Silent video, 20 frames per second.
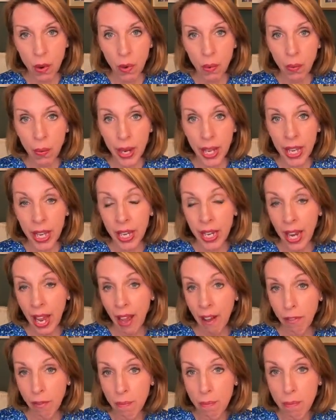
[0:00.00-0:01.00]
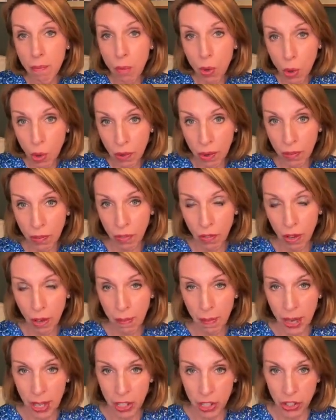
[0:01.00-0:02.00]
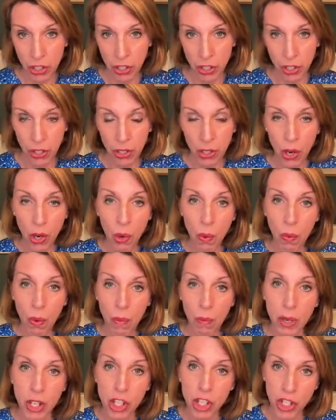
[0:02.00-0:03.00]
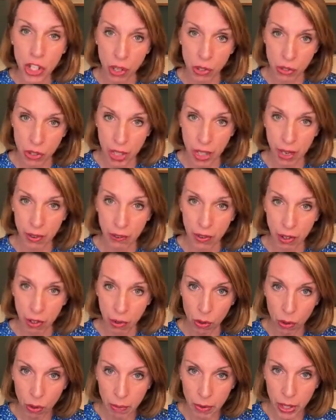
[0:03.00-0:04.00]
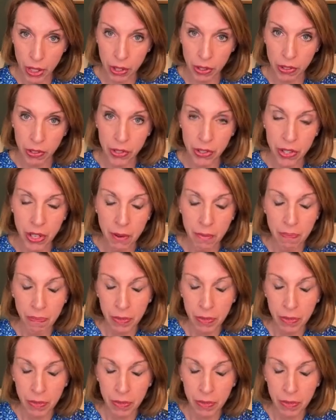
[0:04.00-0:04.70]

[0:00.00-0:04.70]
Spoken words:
we can have more inflammation when we don't have our hormones.